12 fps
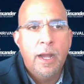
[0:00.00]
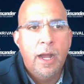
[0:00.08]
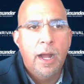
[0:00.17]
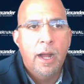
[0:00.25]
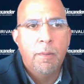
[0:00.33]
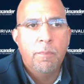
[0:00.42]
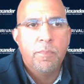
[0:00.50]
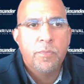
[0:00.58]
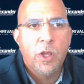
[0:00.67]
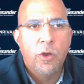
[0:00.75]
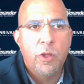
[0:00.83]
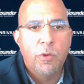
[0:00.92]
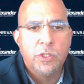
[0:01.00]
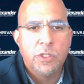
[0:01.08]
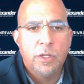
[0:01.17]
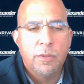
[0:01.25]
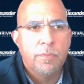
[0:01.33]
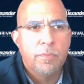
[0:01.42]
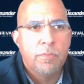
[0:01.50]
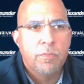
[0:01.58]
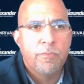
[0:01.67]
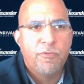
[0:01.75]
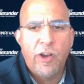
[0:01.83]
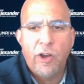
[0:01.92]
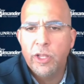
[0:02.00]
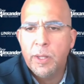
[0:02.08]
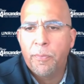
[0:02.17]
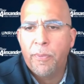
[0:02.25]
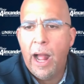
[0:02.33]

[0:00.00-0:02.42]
There was a fairly